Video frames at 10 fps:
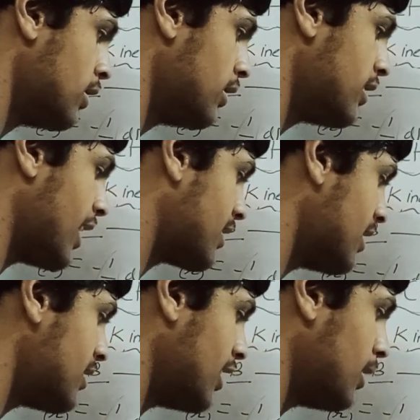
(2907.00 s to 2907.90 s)
This X
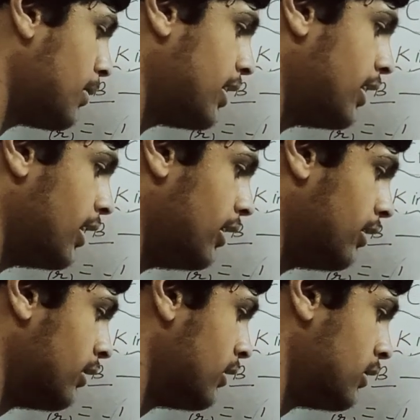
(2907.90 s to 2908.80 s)
is nothing but
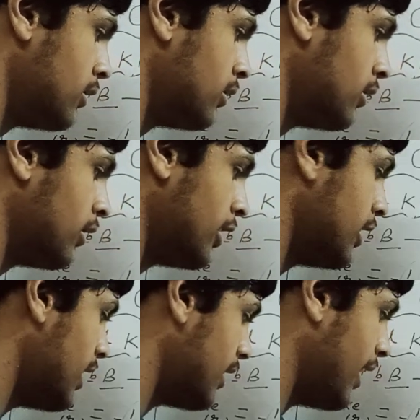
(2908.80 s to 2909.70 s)
the,
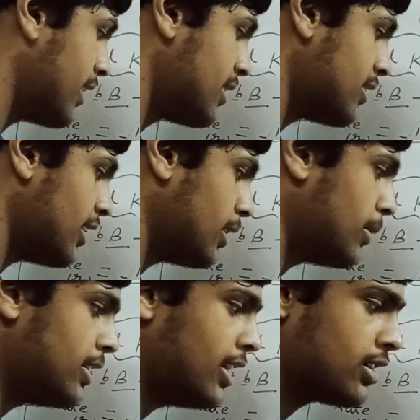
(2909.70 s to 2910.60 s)
here the X is nothing
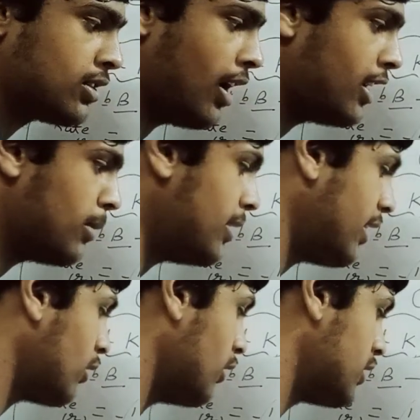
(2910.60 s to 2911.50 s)
but the
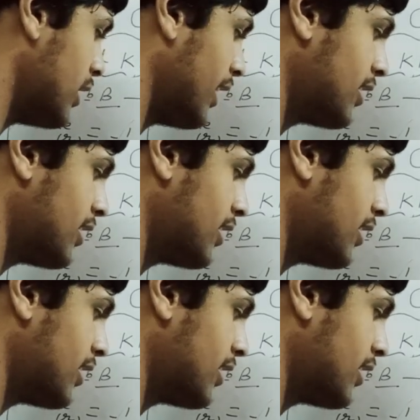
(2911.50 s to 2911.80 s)
stoichiometric coefficient.